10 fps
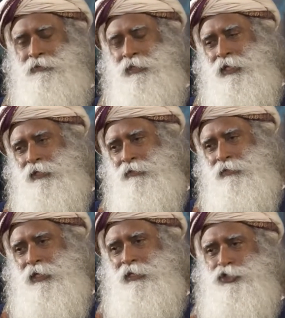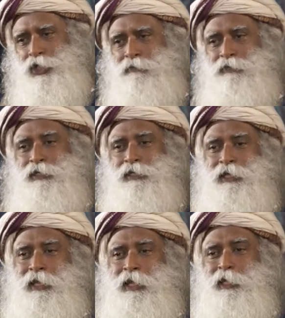Then I showered
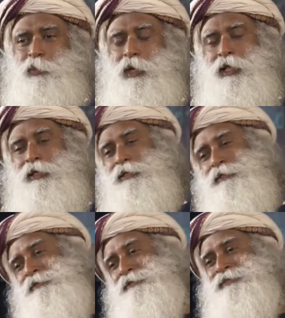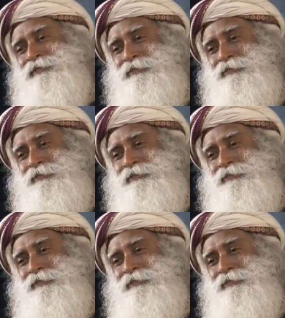and ate well, and